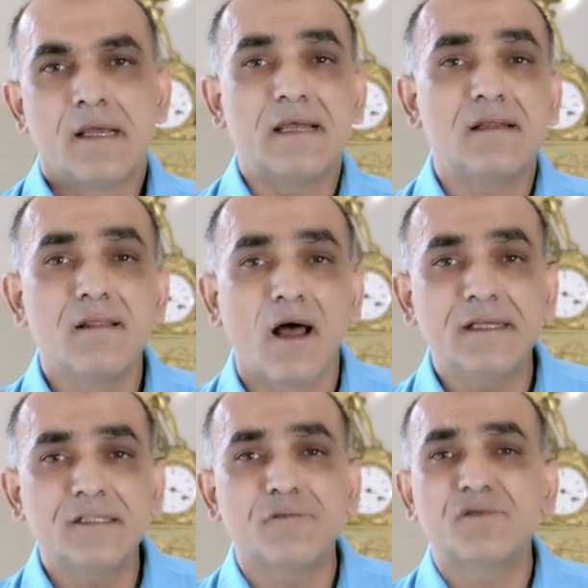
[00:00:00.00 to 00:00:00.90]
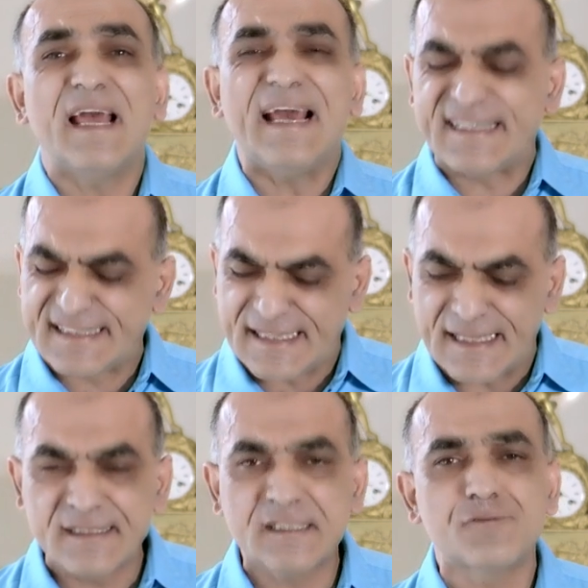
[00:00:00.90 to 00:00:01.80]
in light of the
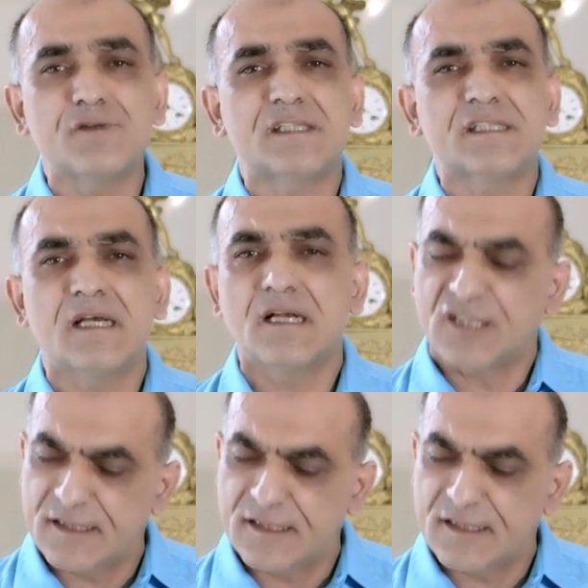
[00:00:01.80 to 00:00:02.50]
extensive research